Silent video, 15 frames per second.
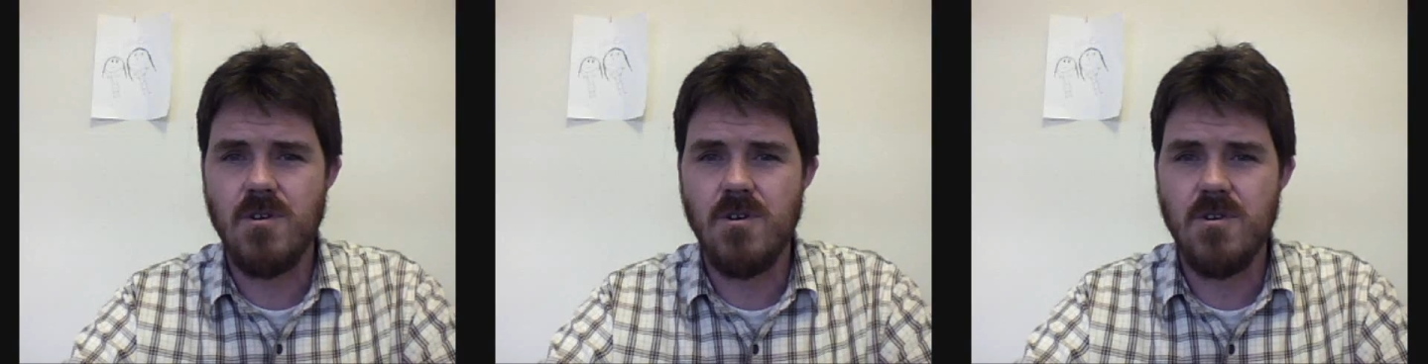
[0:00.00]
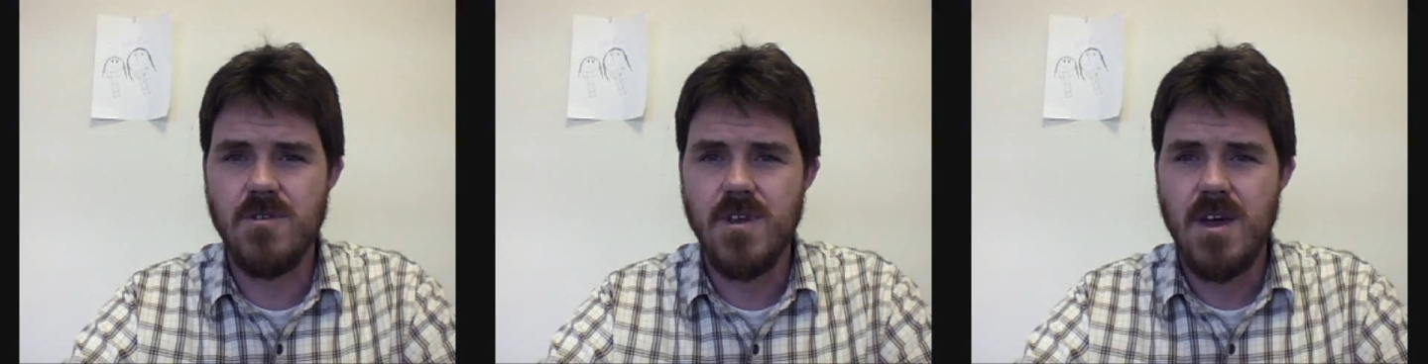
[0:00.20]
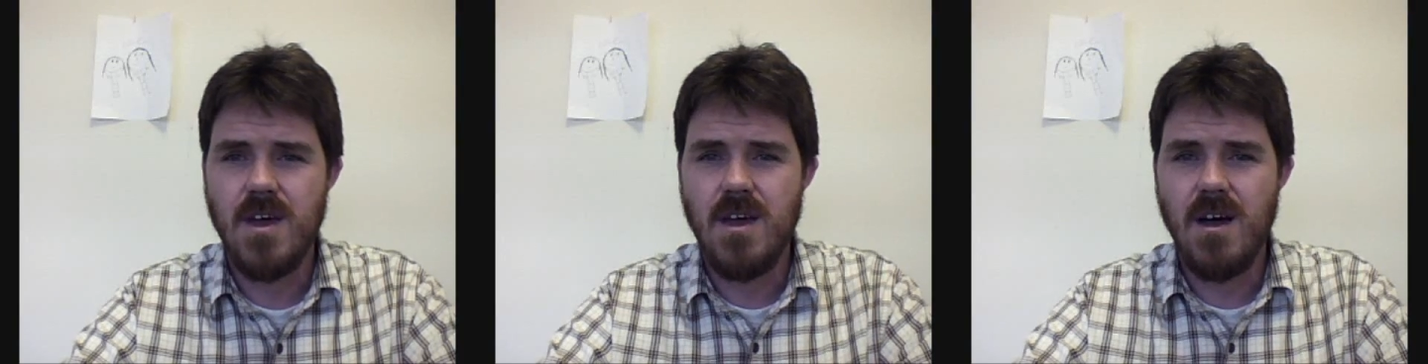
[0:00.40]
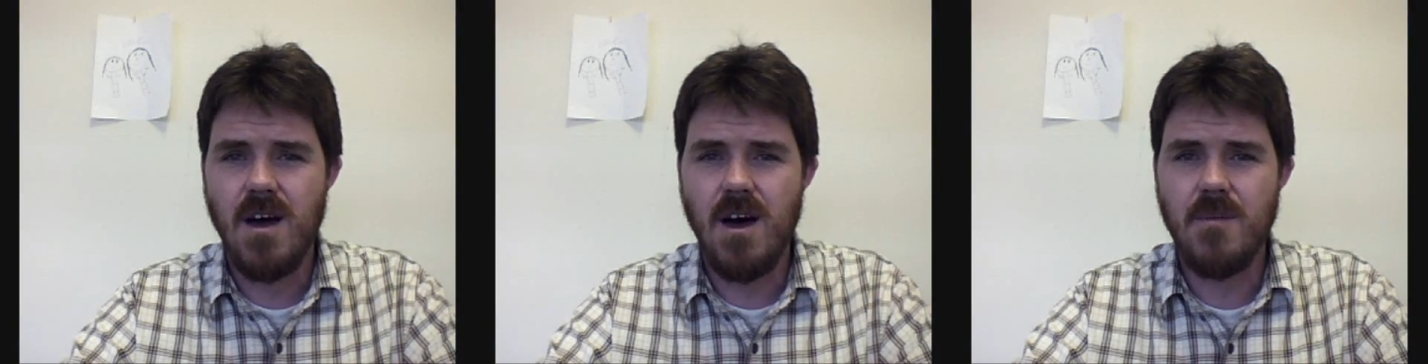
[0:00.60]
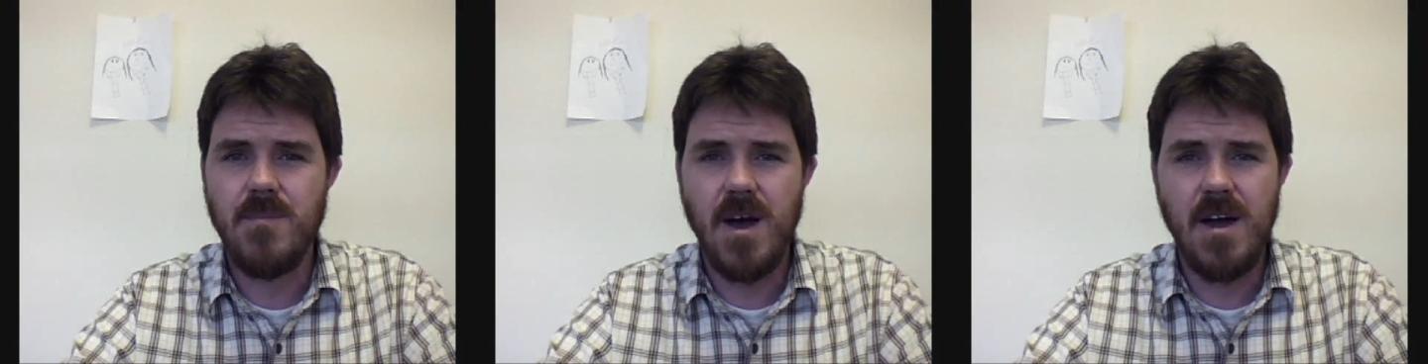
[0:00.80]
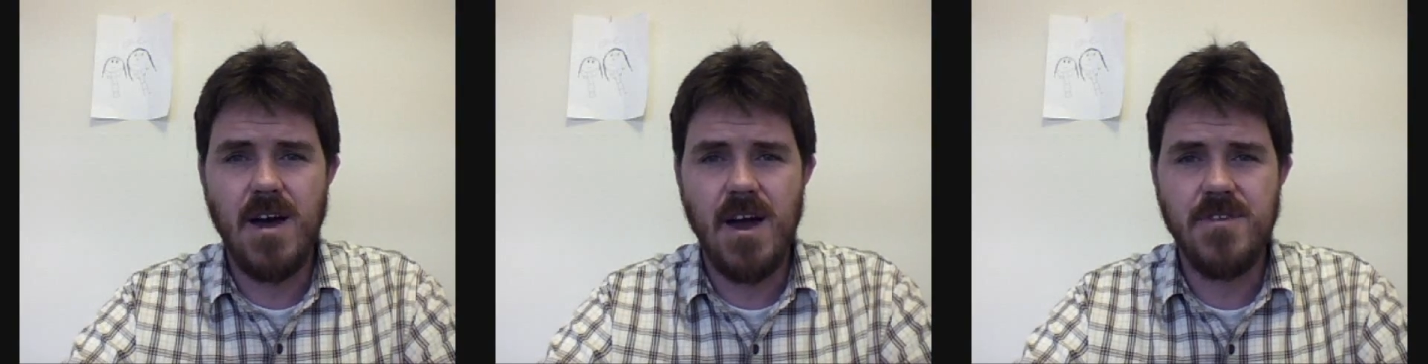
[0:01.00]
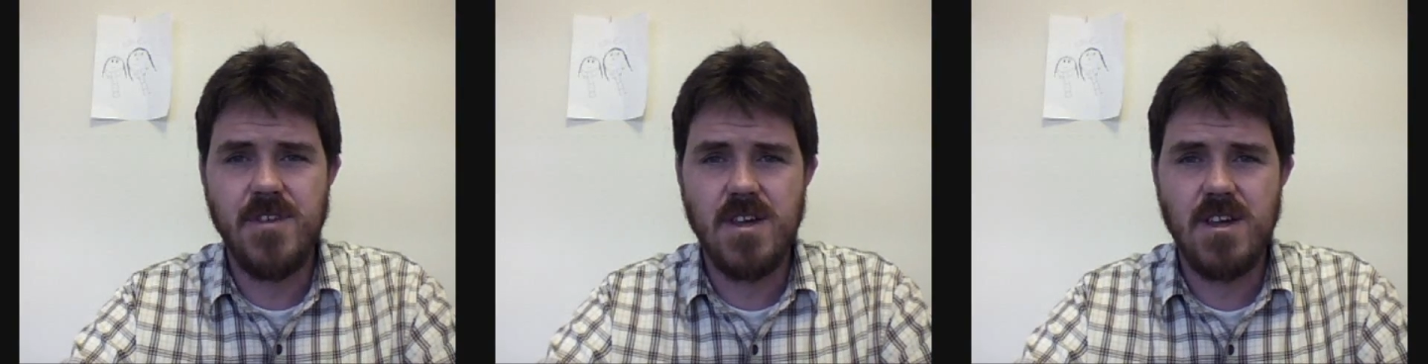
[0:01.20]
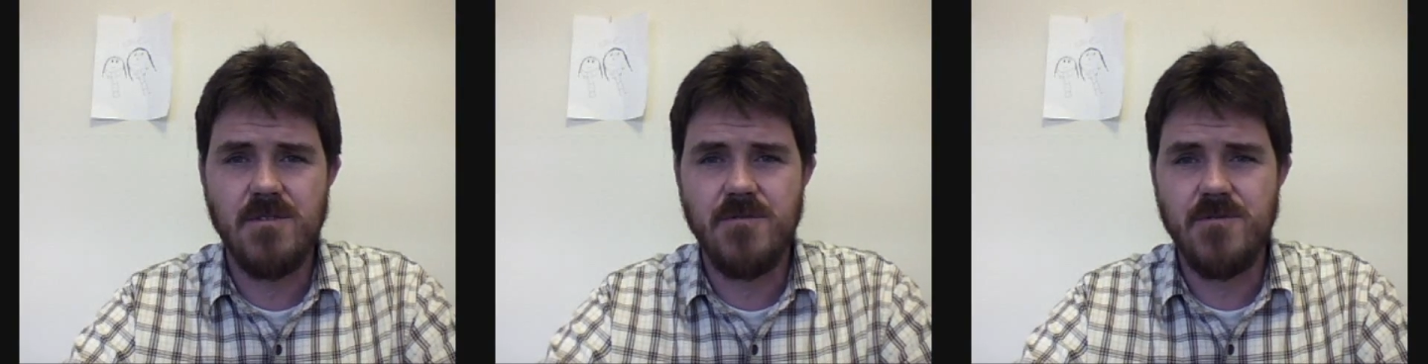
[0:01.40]
gold. I
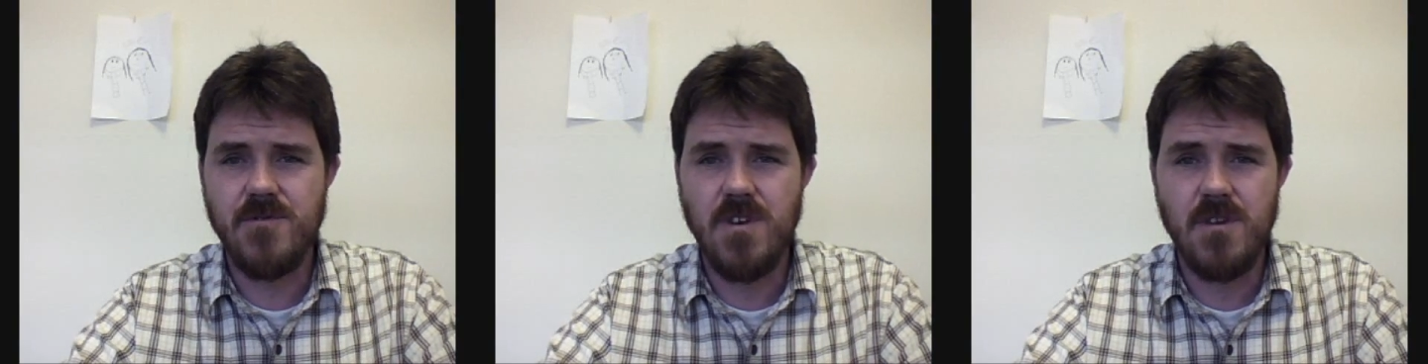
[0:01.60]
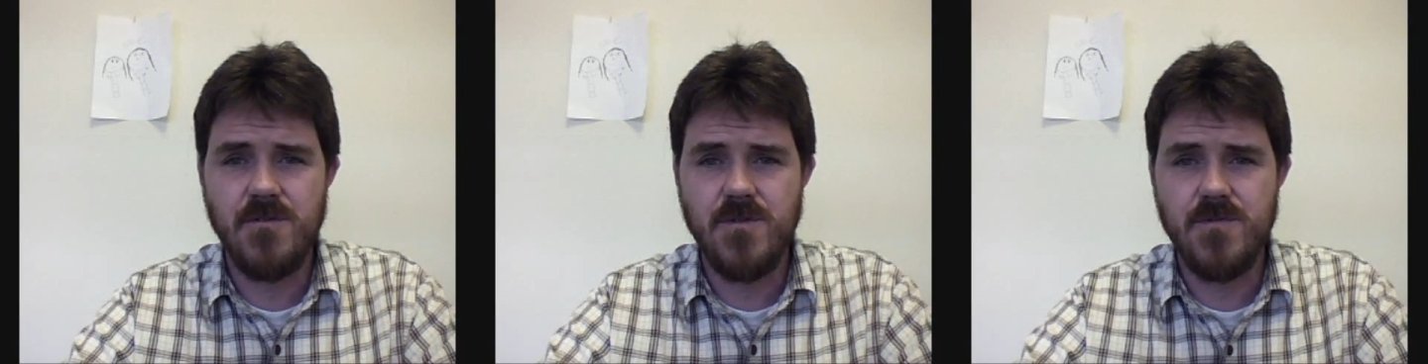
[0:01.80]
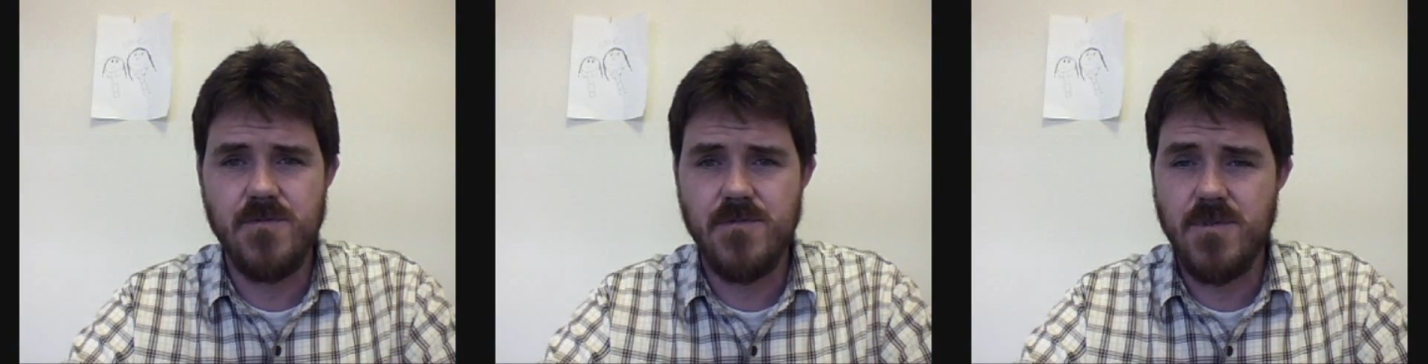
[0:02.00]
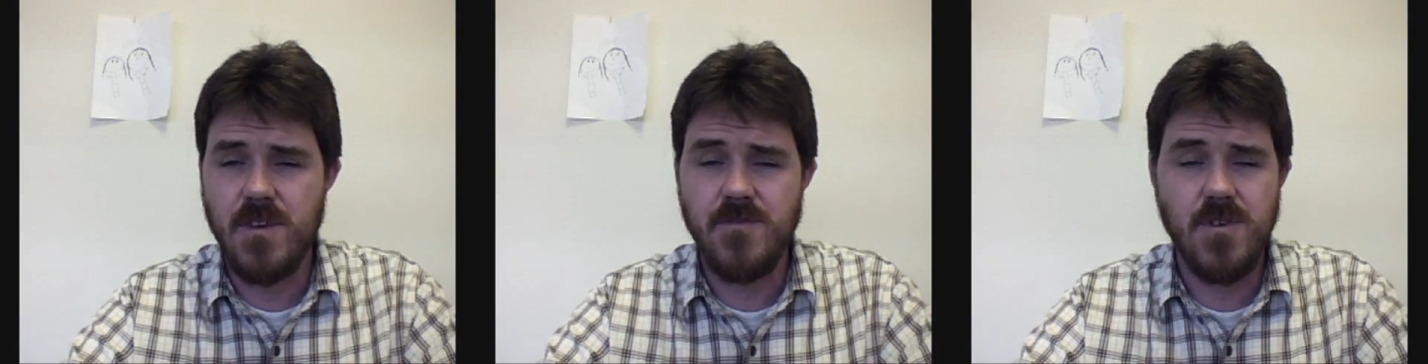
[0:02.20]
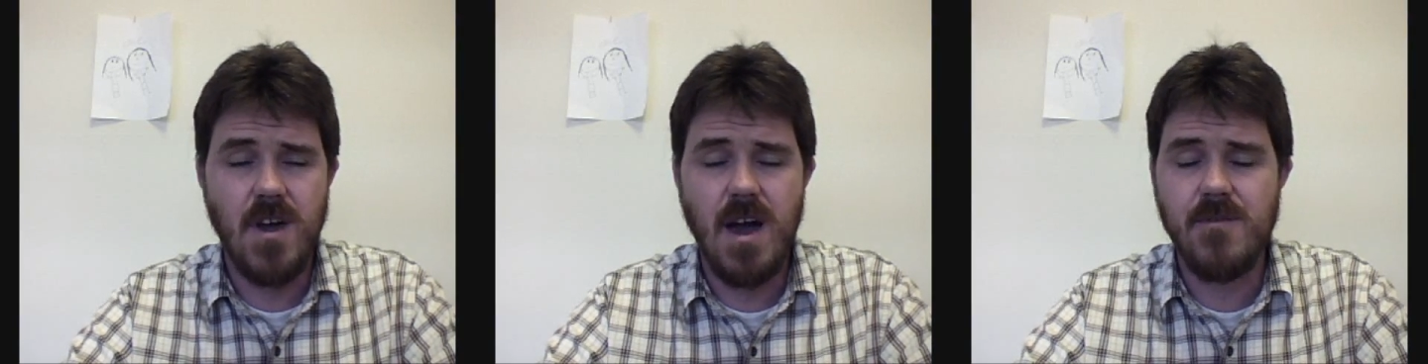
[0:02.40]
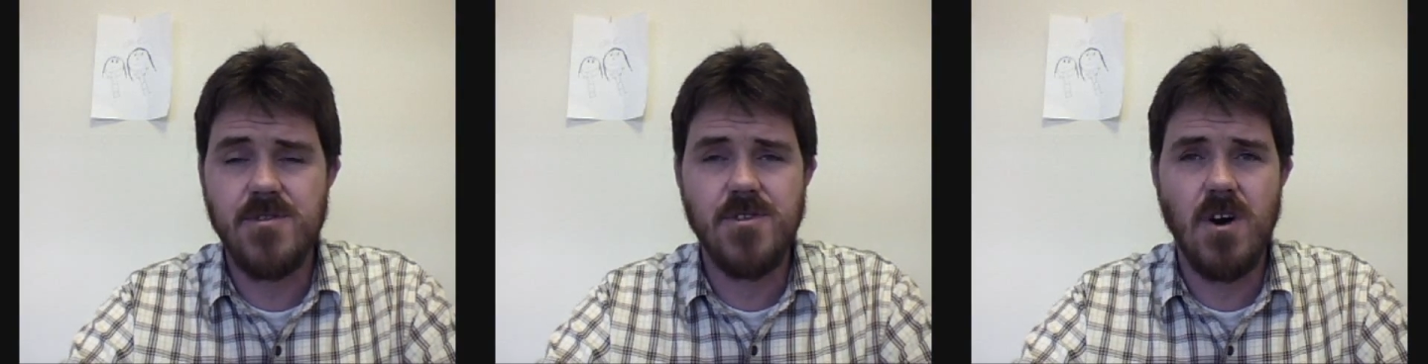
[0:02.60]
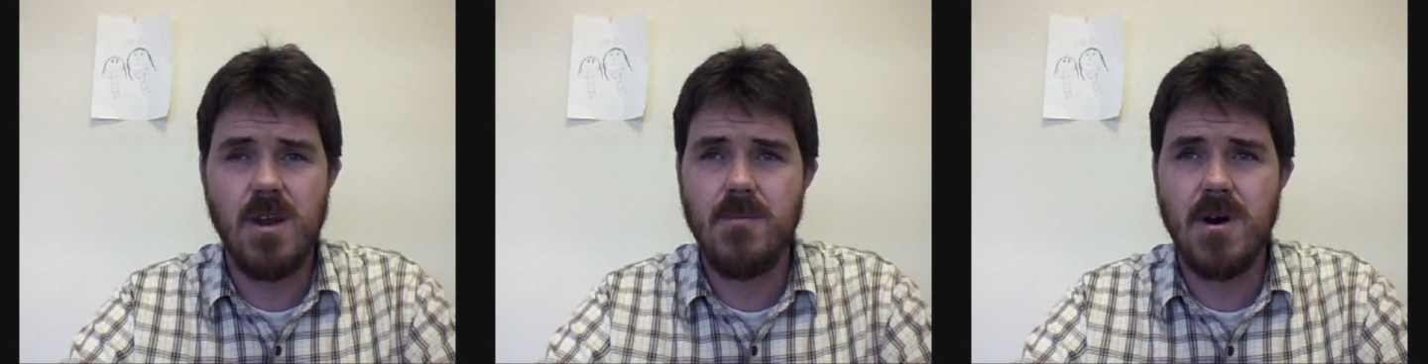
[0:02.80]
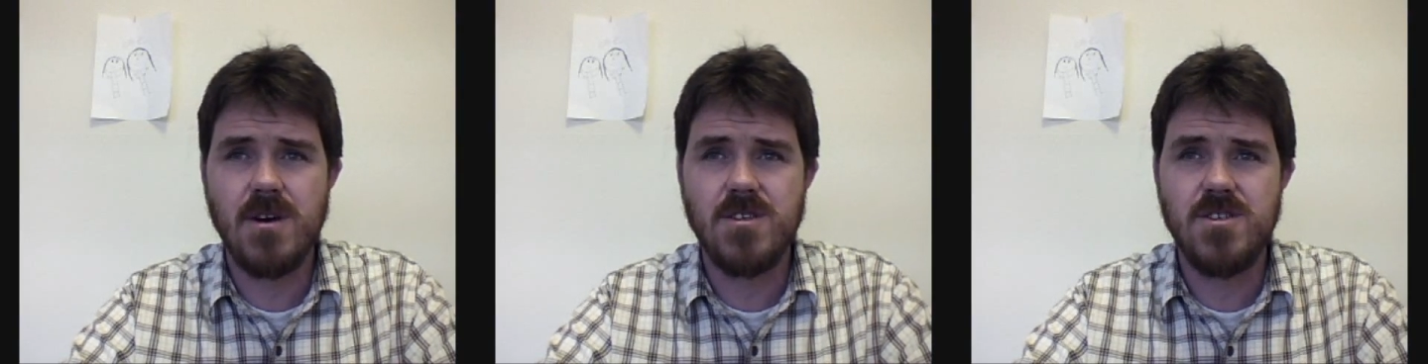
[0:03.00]
think if you haven't thought
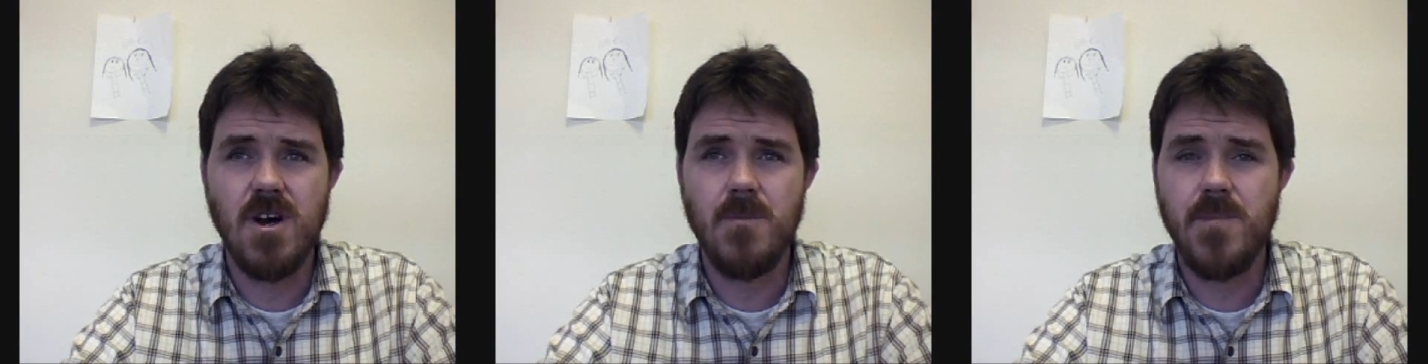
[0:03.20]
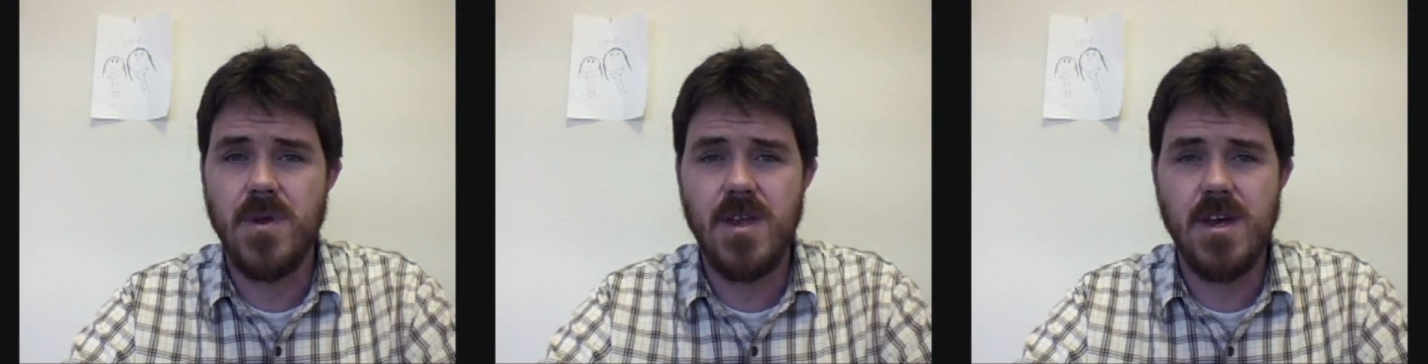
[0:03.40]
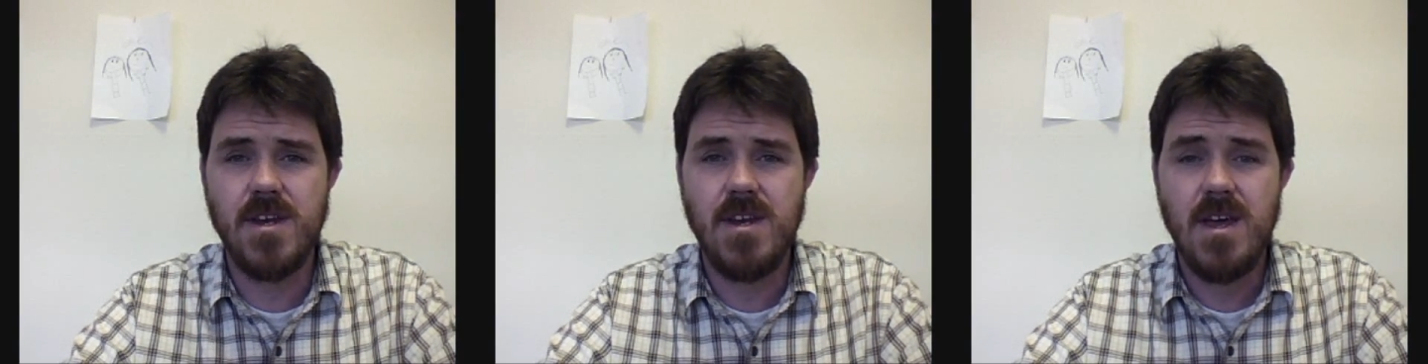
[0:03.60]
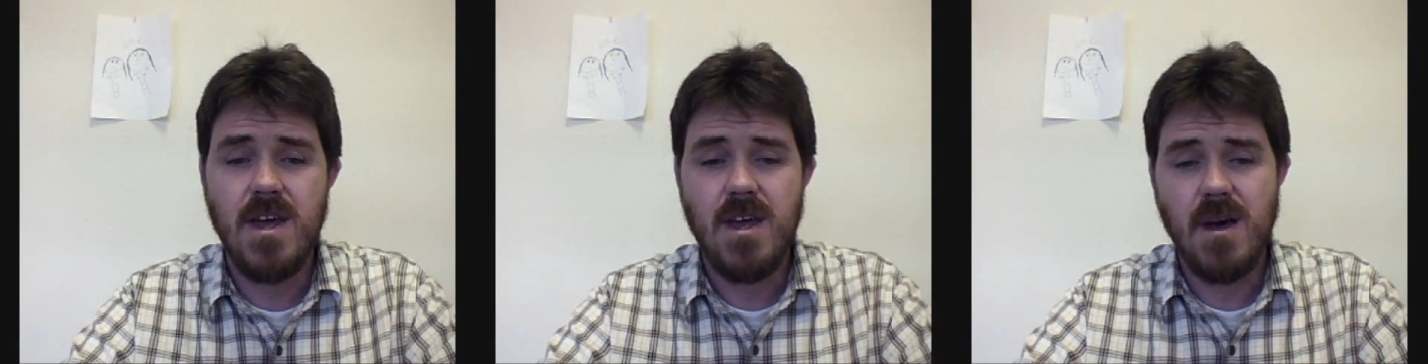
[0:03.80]
about jumping in,